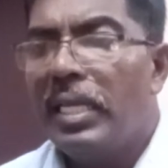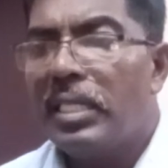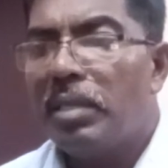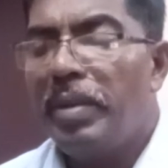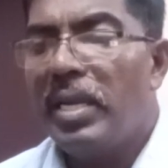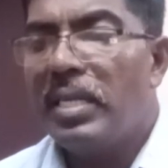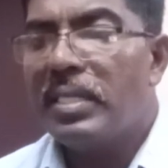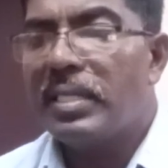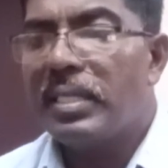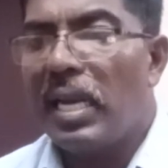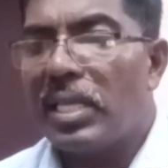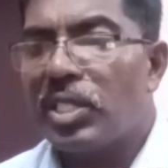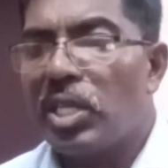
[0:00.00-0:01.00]
It means
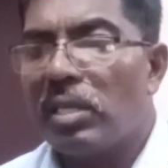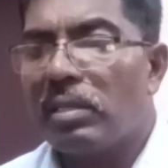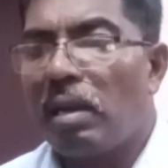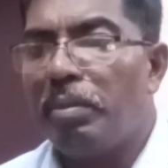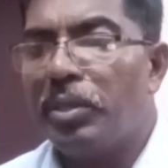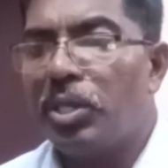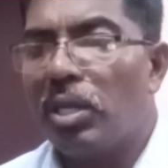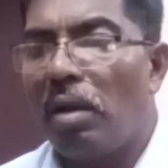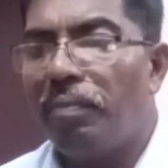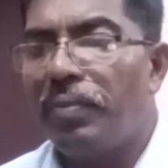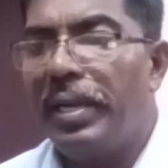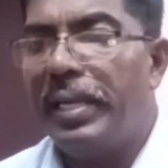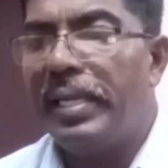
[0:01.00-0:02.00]
Election Commission
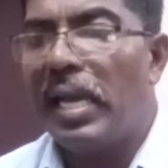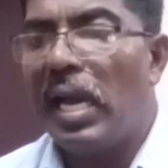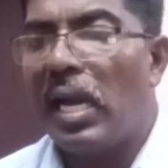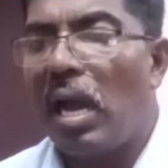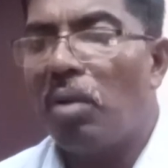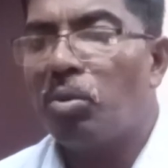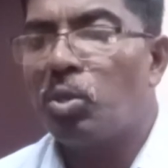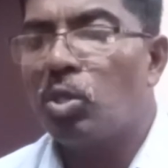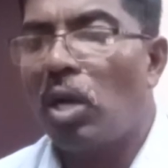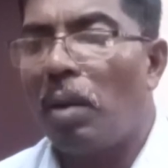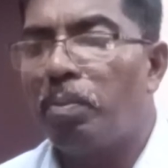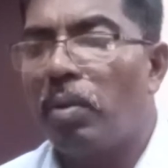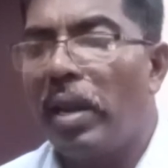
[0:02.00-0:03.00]
of India have to
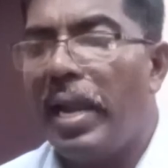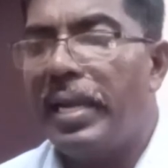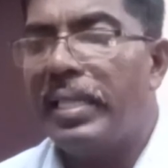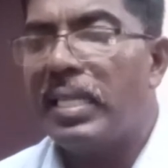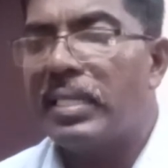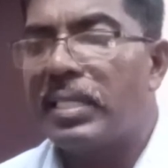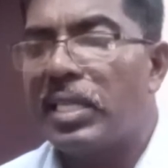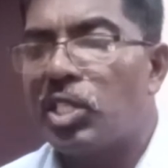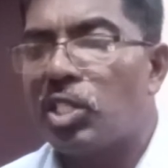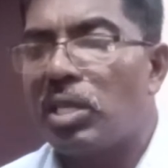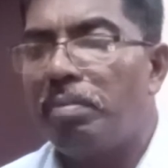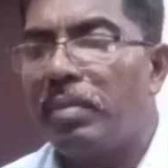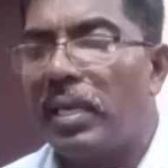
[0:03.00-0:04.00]
upgrade the
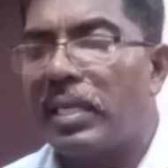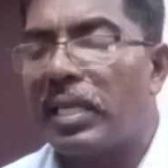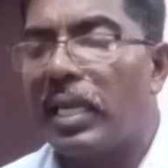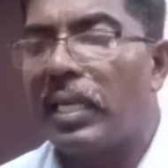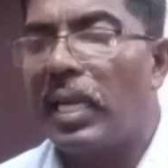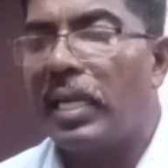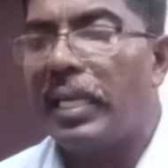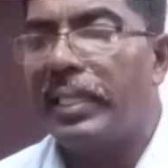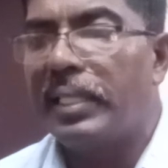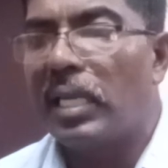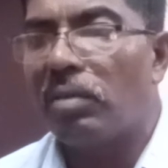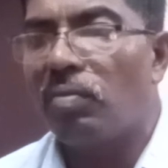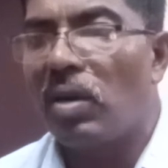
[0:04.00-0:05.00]
system at regular
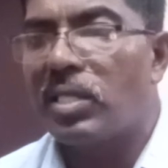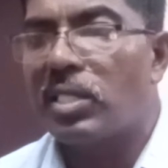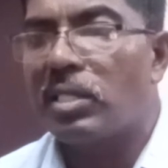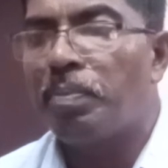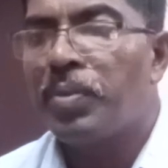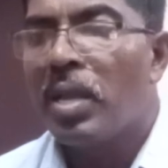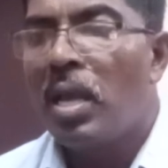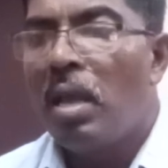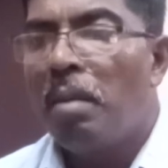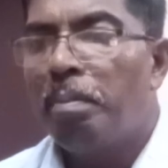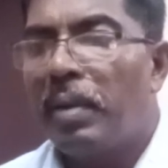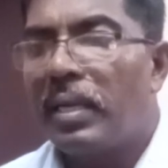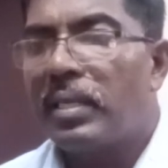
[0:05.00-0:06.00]
intervals.
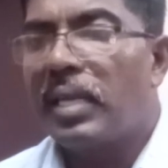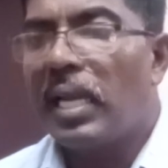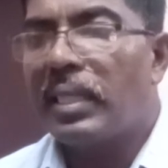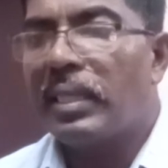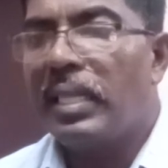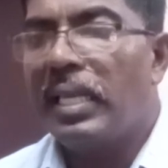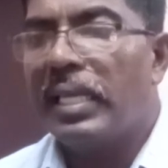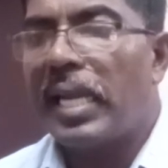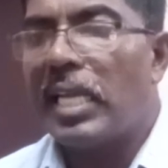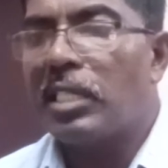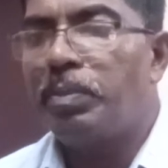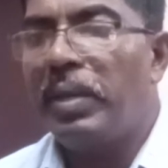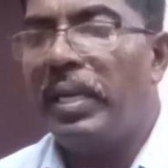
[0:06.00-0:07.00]
But nothing
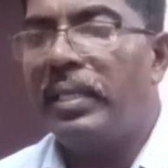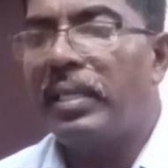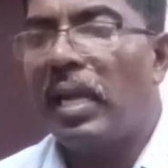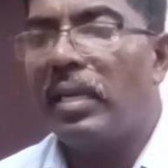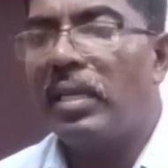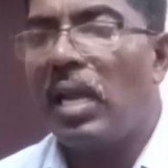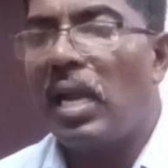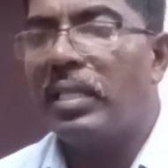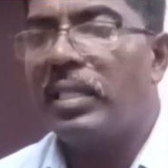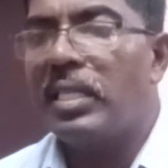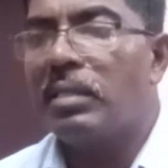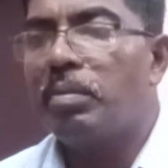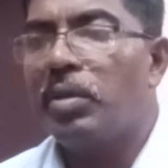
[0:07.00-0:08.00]
has been done
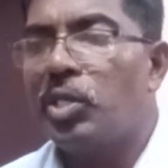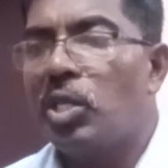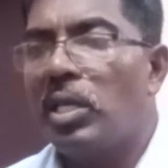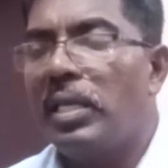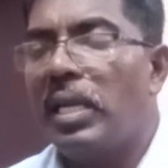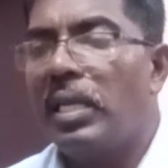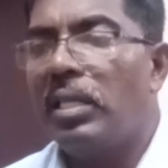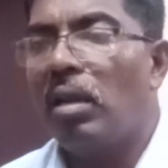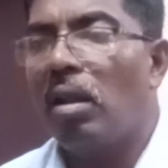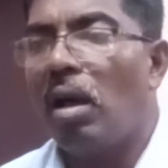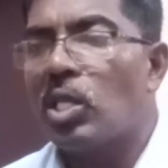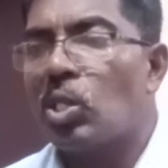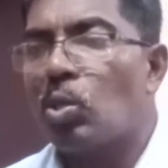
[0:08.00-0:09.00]
on this machine in the
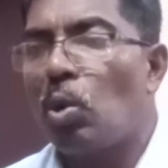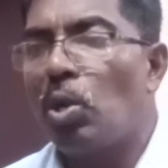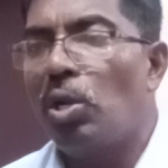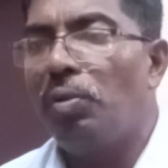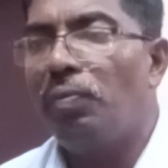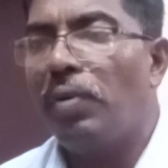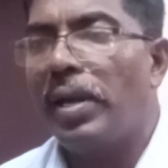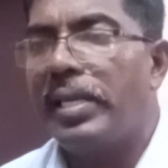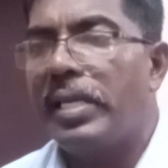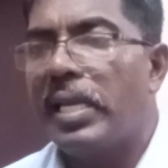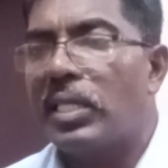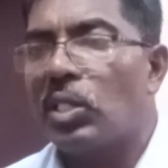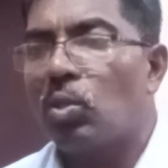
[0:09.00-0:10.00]
last 25
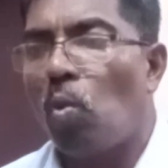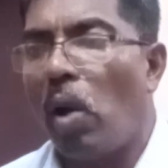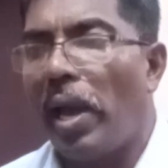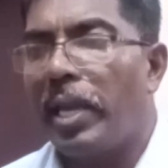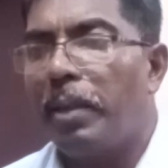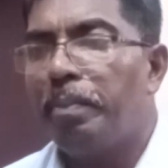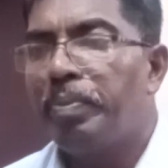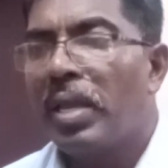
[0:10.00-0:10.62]
years. Why?